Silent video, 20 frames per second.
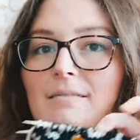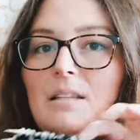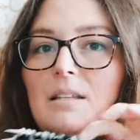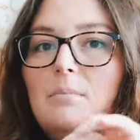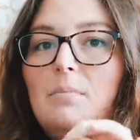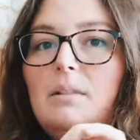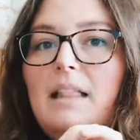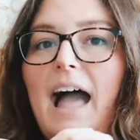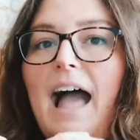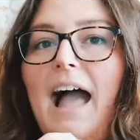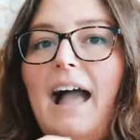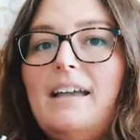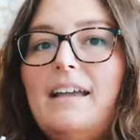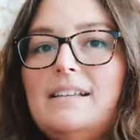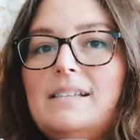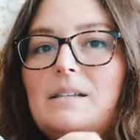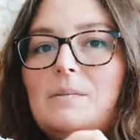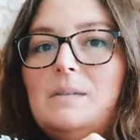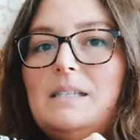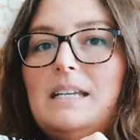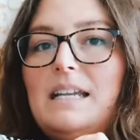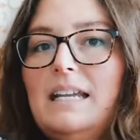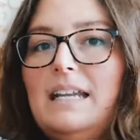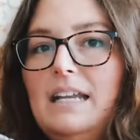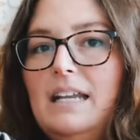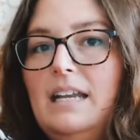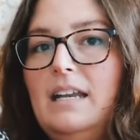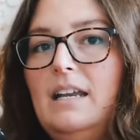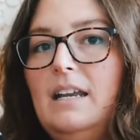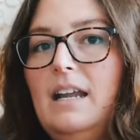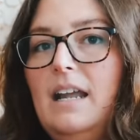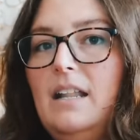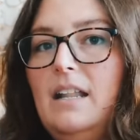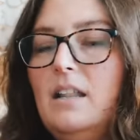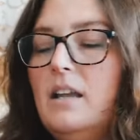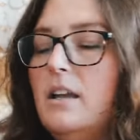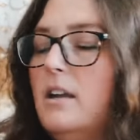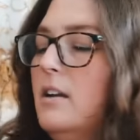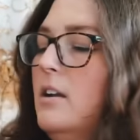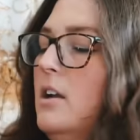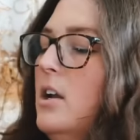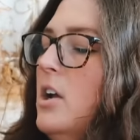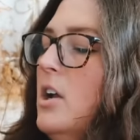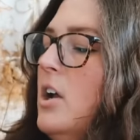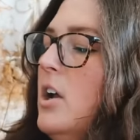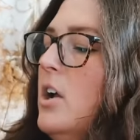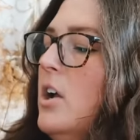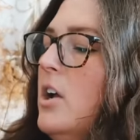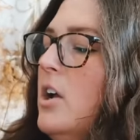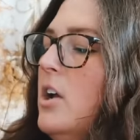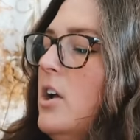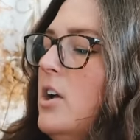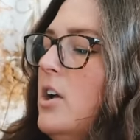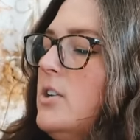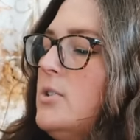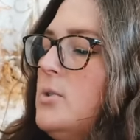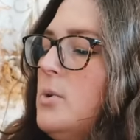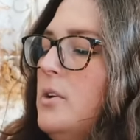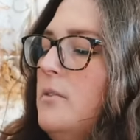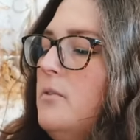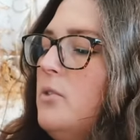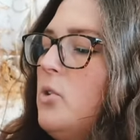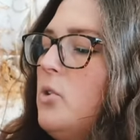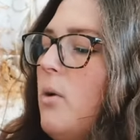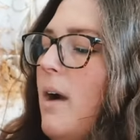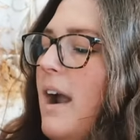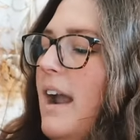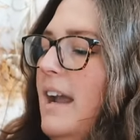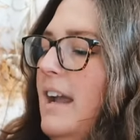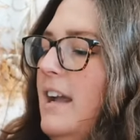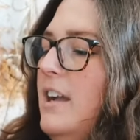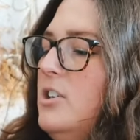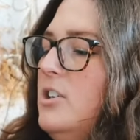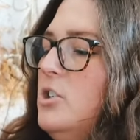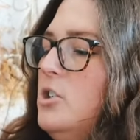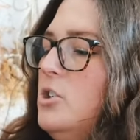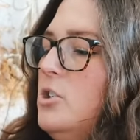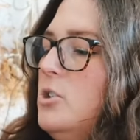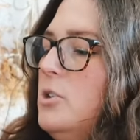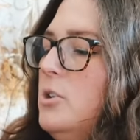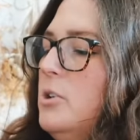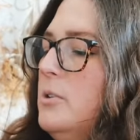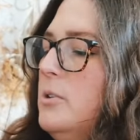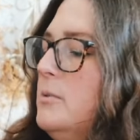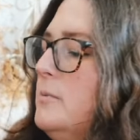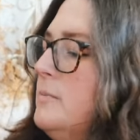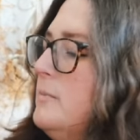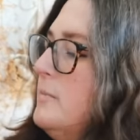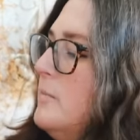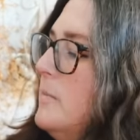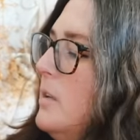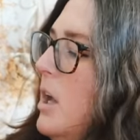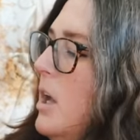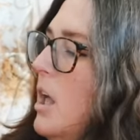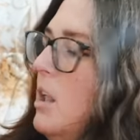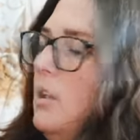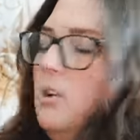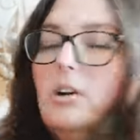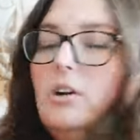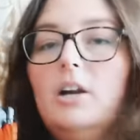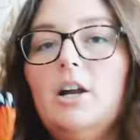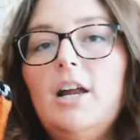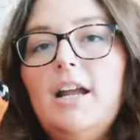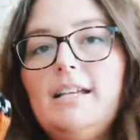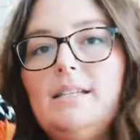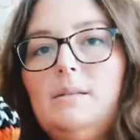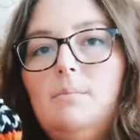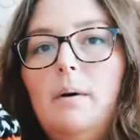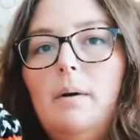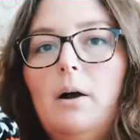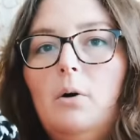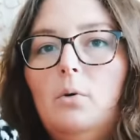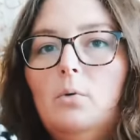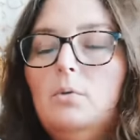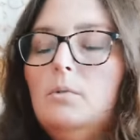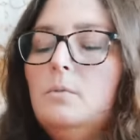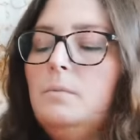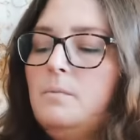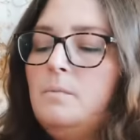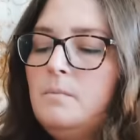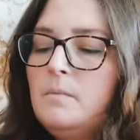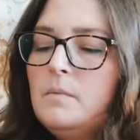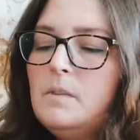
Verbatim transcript: The black is Obsidian, and the sort of grayish color is Bone.